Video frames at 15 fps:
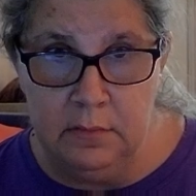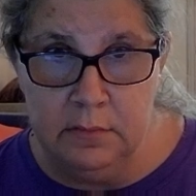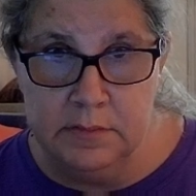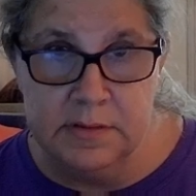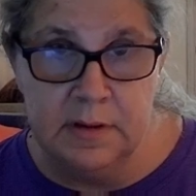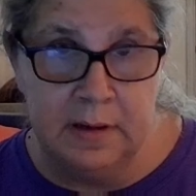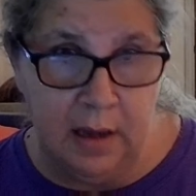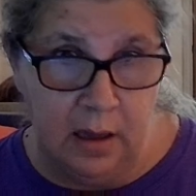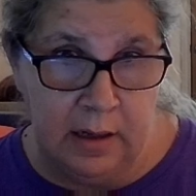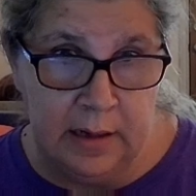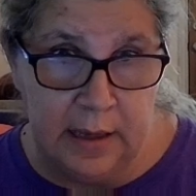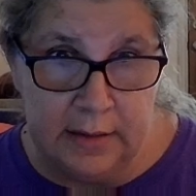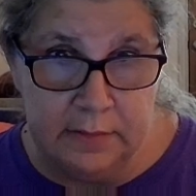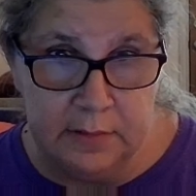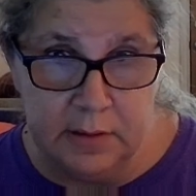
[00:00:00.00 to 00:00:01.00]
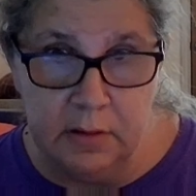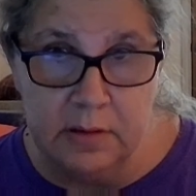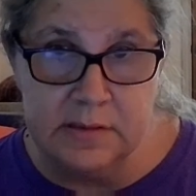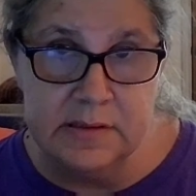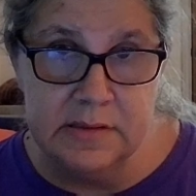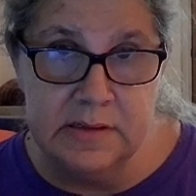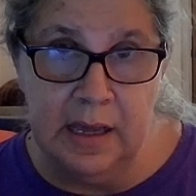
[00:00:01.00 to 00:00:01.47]
so I got an accurate
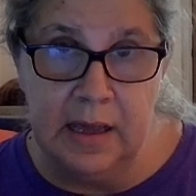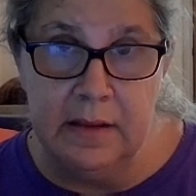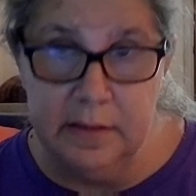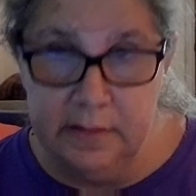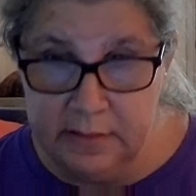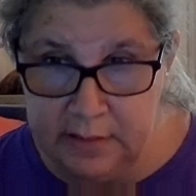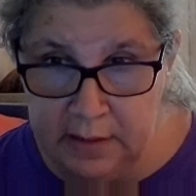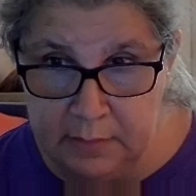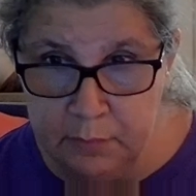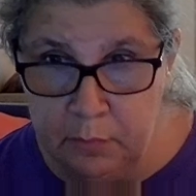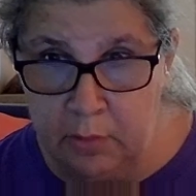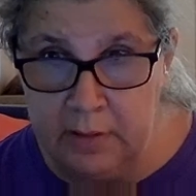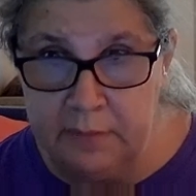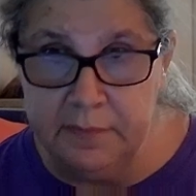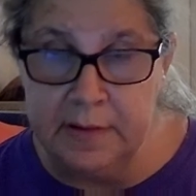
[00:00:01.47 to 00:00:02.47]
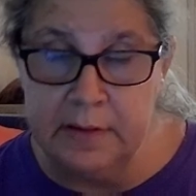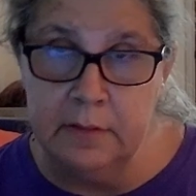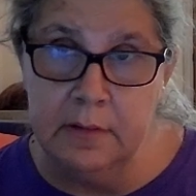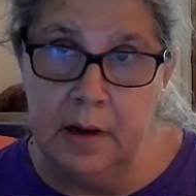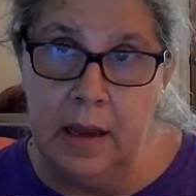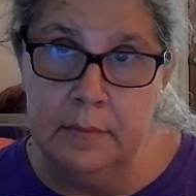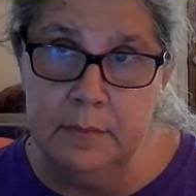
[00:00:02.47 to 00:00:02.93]
cause of death. It didn't point a finger
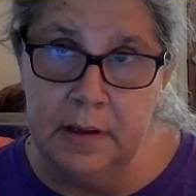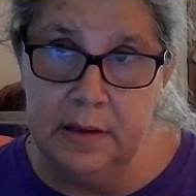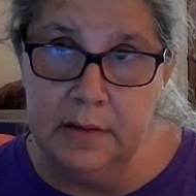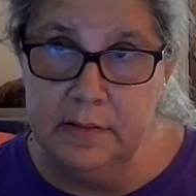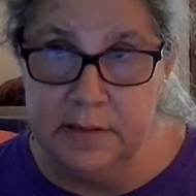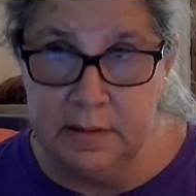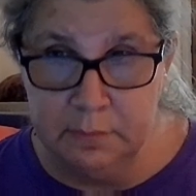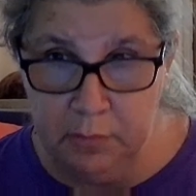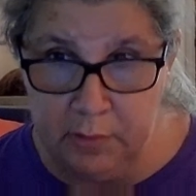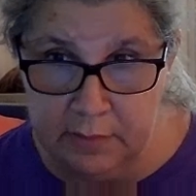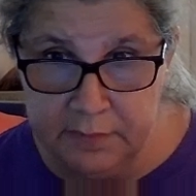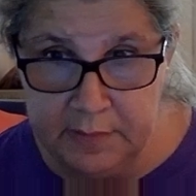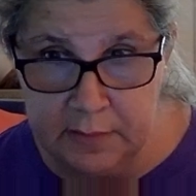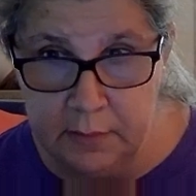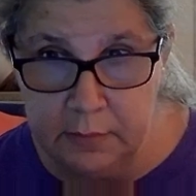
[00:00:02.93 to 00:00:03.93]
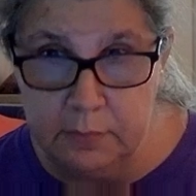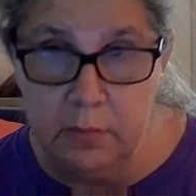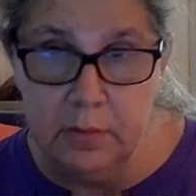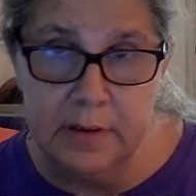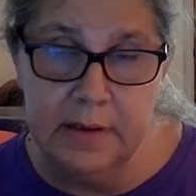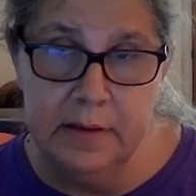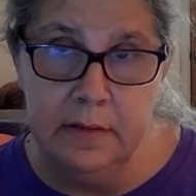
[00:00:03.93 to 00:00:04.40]
at me. It didn't point a finger at
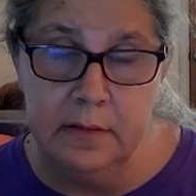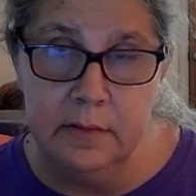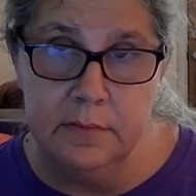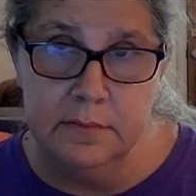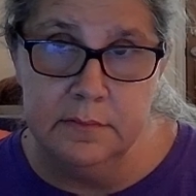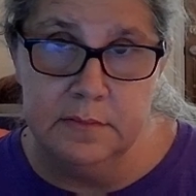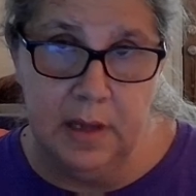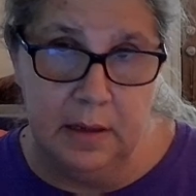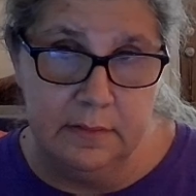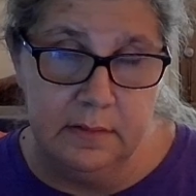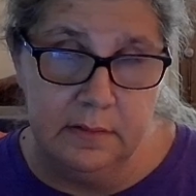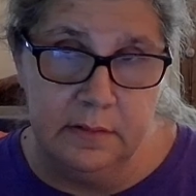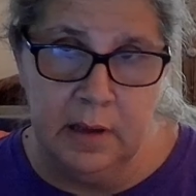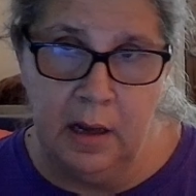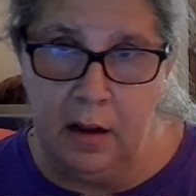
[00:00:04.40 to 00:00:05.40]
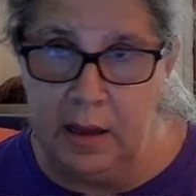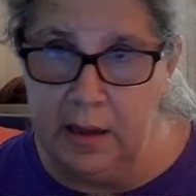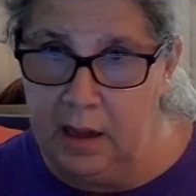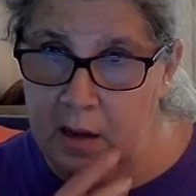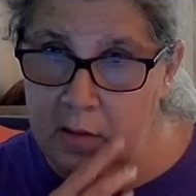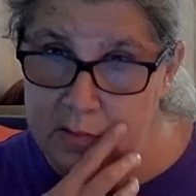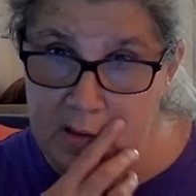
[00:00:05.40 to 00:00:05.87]
Roy either. That,
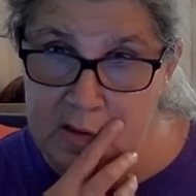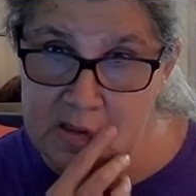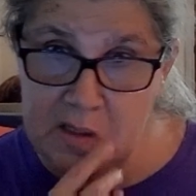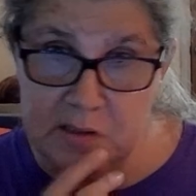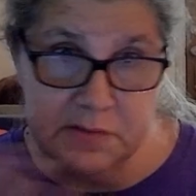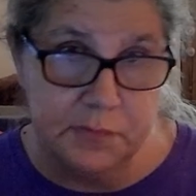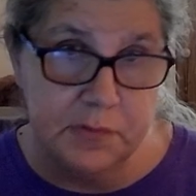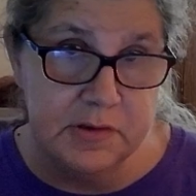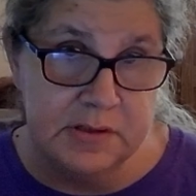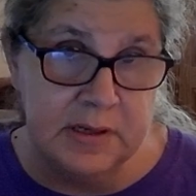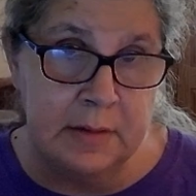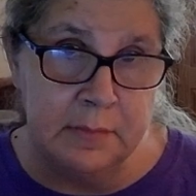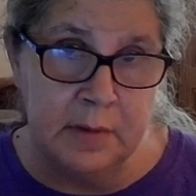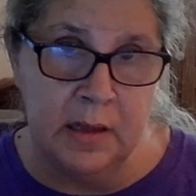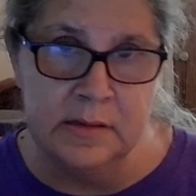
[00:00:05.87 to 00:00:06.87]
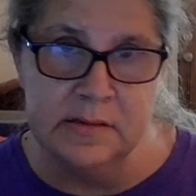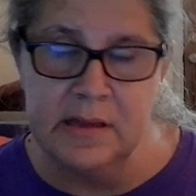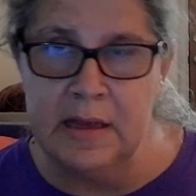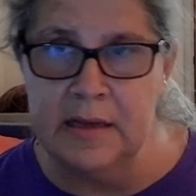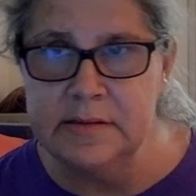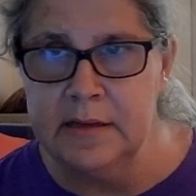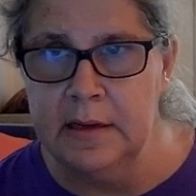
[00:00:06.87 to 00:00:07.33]
I'll tell you his first name, not his
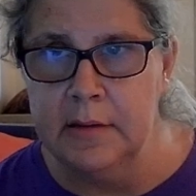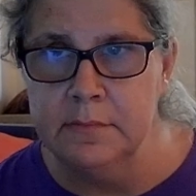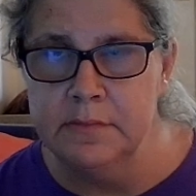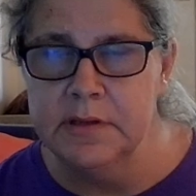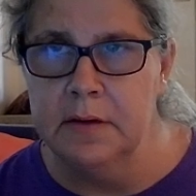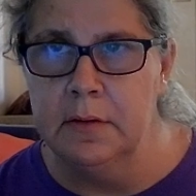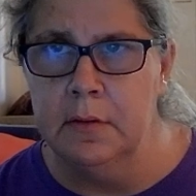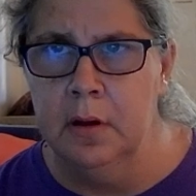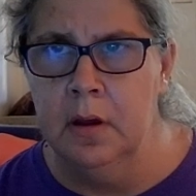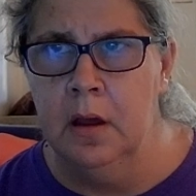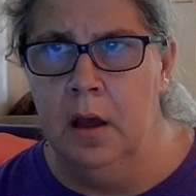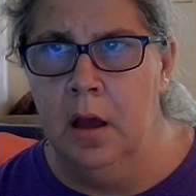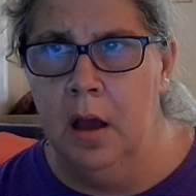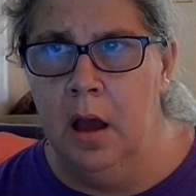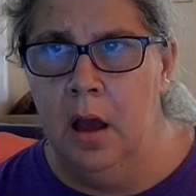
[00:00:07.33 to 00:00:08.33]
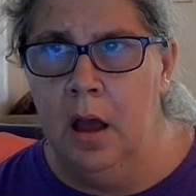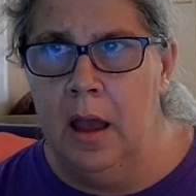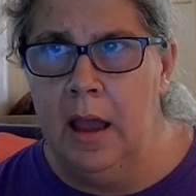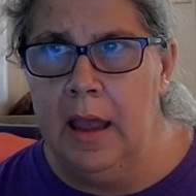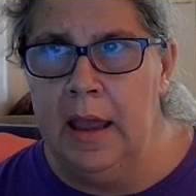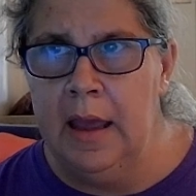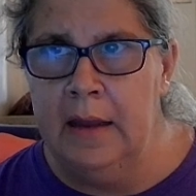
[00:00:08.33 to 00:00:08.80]
last name. So,
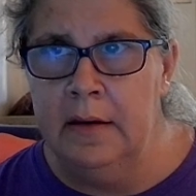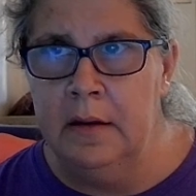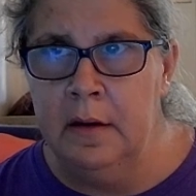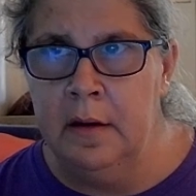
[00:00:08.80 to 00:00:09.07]
and,